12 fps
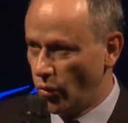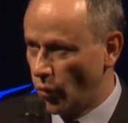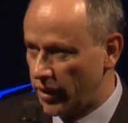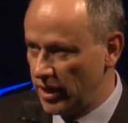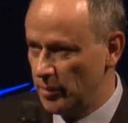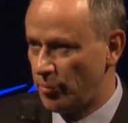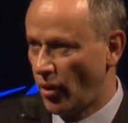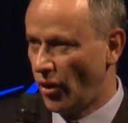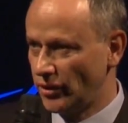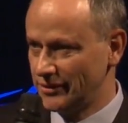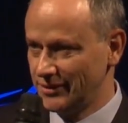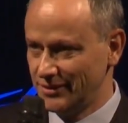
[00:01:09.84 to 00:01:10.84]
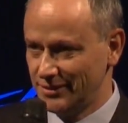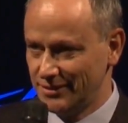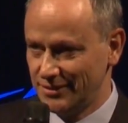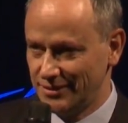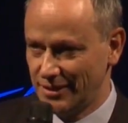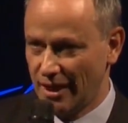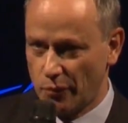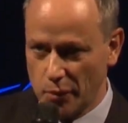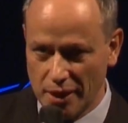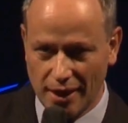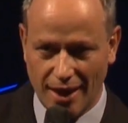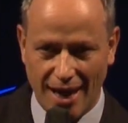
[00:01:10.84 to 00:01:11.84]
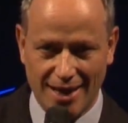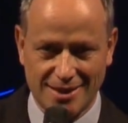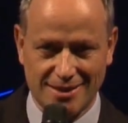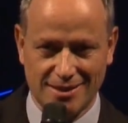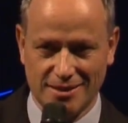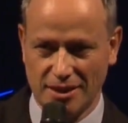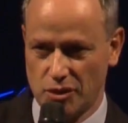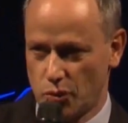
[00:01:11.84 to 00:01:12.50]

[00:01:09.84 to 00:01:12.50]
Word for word: who keep on and realize the